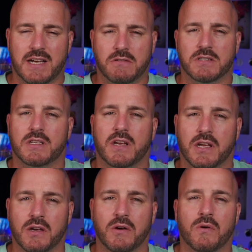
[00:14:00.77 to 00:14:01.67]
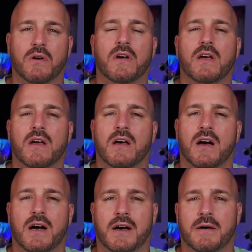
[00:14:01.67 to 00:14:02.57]
how it's going to go.
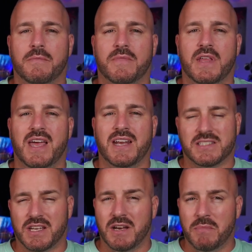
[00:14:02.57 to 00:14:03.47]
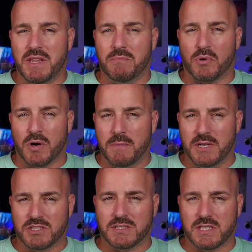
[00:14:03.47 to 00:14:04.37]
And it's going to be pretty
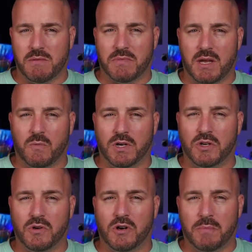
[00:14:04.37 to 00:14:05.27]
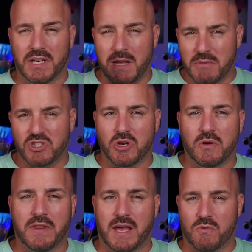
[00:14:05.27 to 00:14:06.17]
much the same thing with Google, but let me show
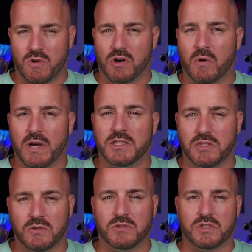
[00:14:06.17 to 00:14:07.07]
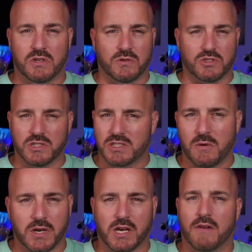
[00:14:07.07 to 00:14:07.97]
you that real quick too. So just so
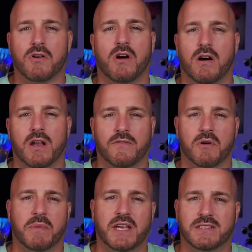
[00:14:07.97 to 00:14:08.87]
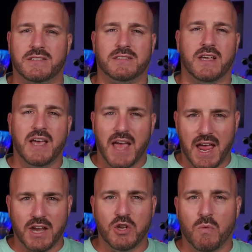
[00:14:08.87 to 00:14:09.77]
we cover all of our bases
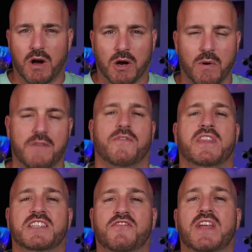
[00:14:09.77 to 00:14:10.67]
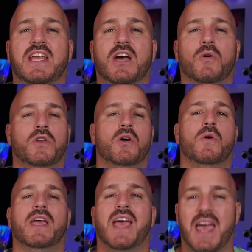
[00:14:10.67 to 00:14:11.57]
and you walk away from this video
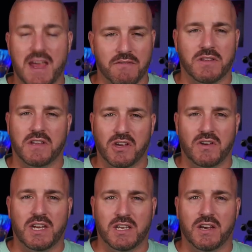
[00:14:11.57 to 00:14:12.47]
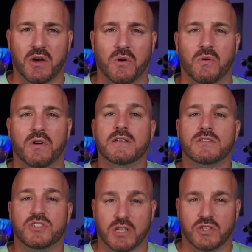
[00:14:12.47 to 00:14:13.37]
knowing everything you need to know
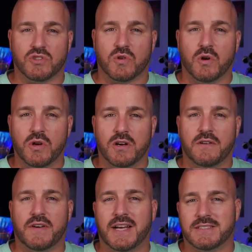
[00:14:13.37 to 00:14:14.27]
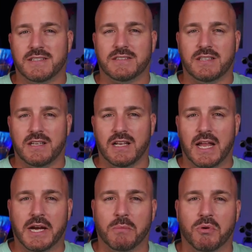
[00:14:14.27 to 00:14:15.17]
to control your devices
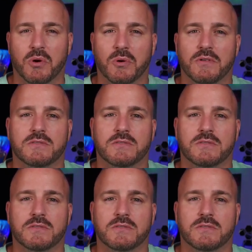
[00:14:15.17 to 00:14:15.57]
like a pro.